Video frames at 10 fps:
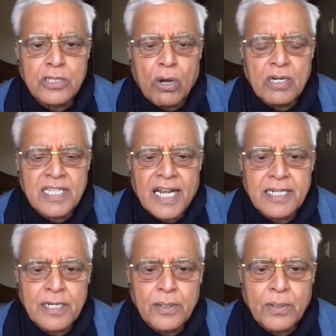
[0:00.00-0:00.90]
thought that
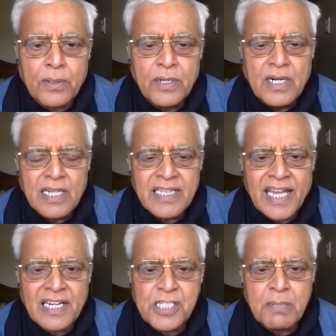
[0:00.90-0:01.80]

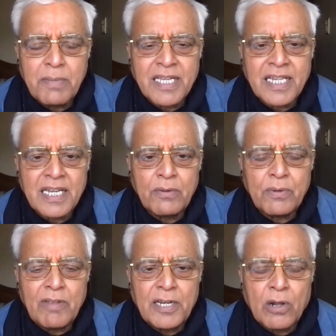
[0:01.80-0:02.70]
their gimmickry
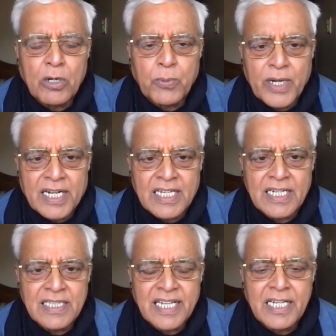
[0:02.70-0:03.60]
will not work.
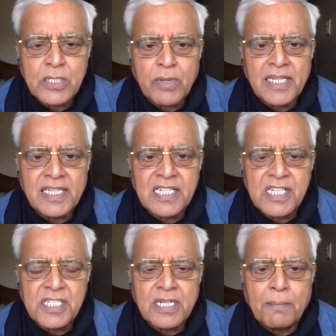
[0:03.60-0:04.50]
That is why the
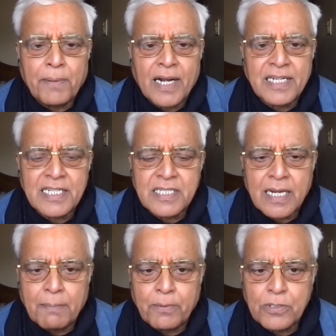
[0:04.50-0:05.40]
regional parties are
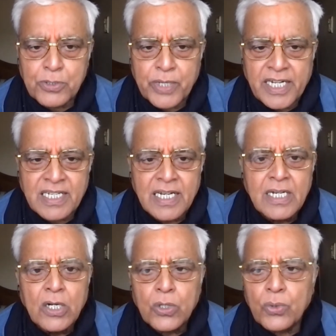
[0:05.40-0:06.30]
opposed to it.
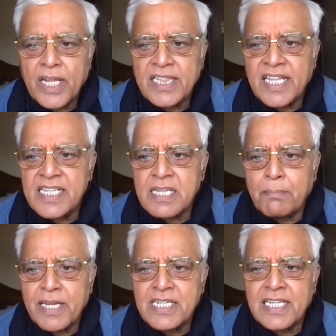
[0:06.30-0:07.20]
Today there is a
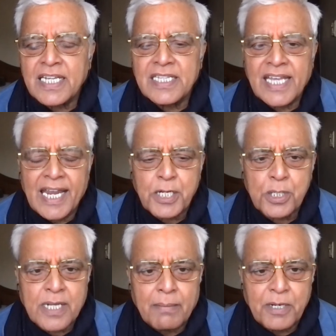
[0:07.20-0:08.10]
meeting in the election
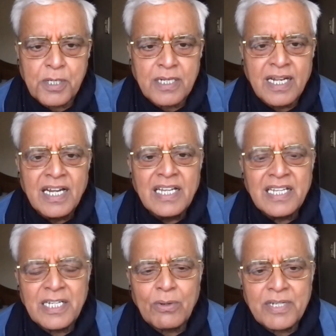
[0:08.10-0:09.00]
commission.
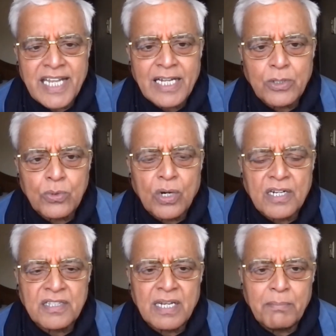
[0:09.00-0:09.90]
It will take 2
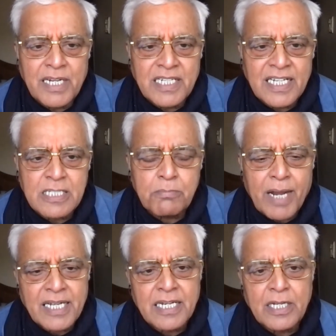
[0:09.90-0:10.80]
or 3 meetings,
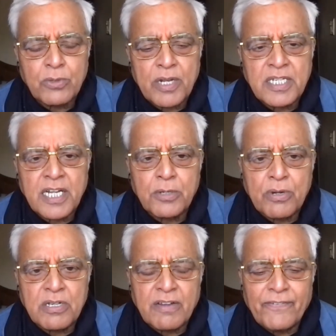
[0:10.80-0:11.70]
but in
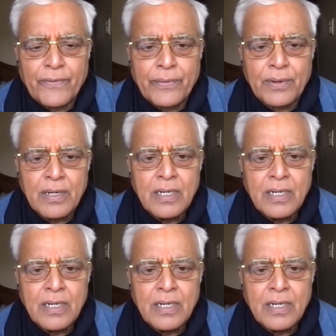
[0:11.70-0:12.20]
2024